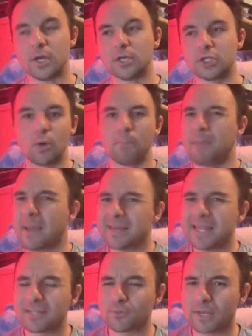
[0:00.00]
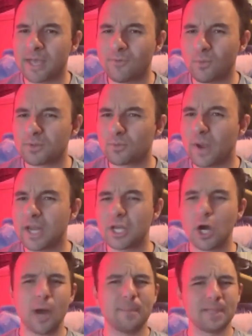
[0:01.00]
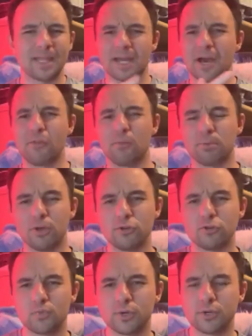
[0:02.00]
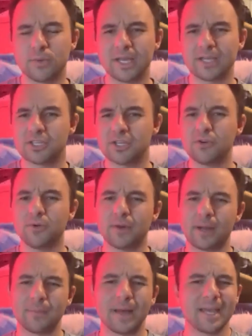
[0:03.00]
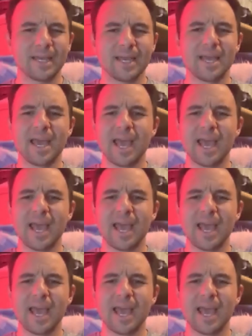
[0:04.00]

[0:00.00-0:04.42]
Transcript: So maybe that's what Kevin was waiting on, but then other players were doing it too, and I'm like,